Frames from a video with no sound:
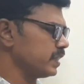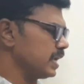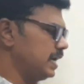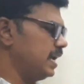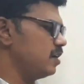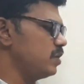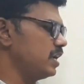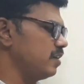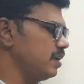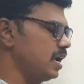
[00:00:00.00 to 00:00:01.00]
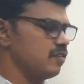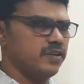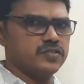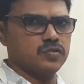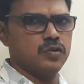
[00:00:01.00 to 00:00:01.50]
Liability will
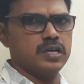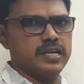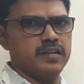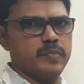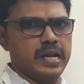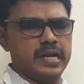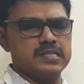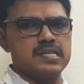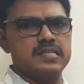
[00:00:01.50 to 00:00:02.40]
always show credit balance.